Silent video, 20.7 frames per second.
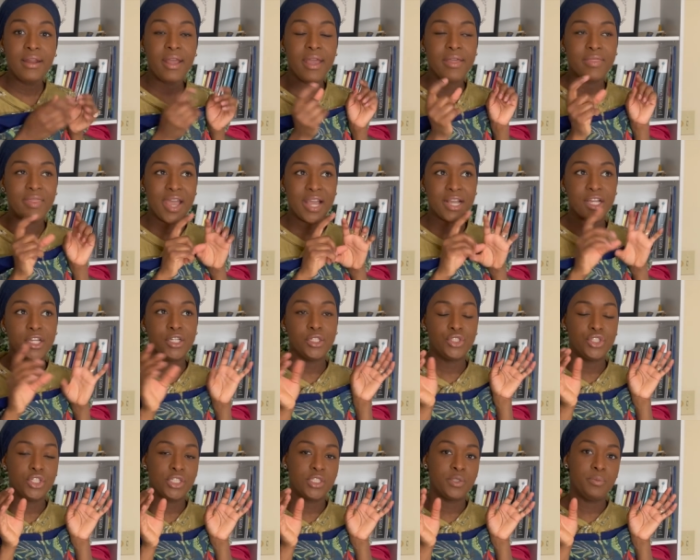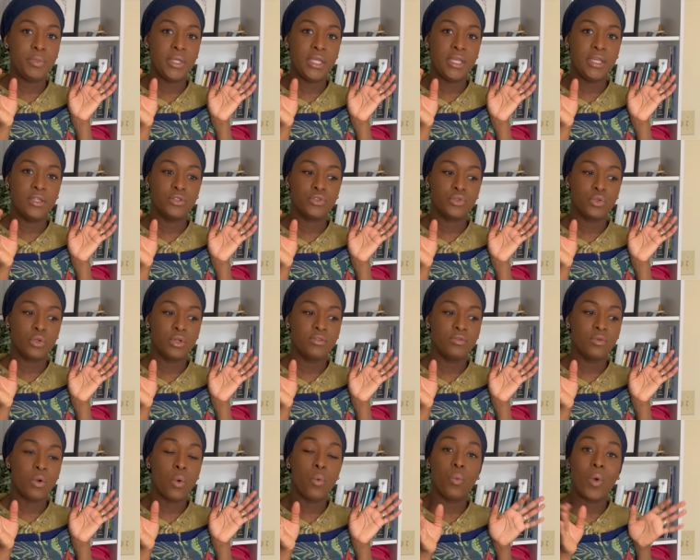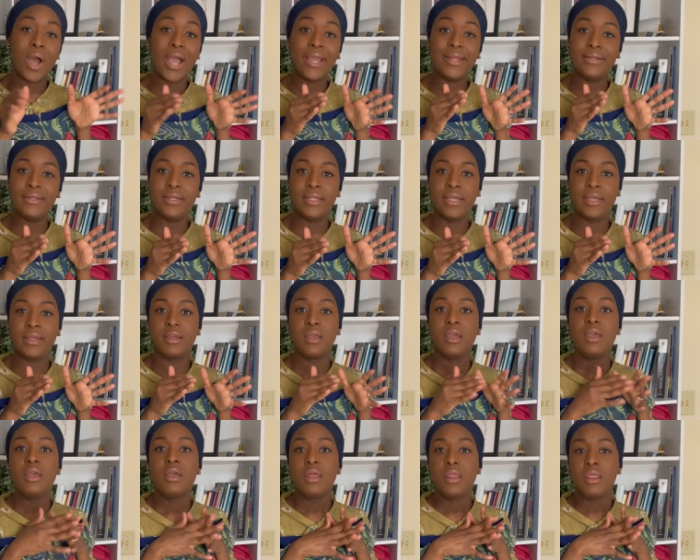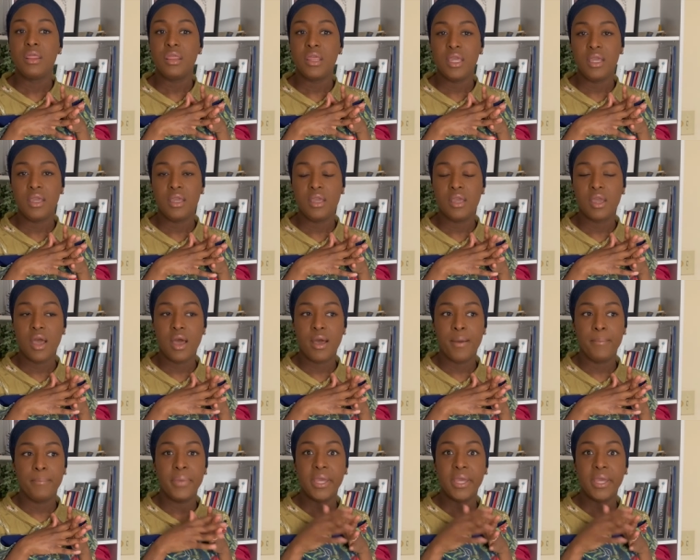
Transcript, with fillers: And that could just be sort of widening the um,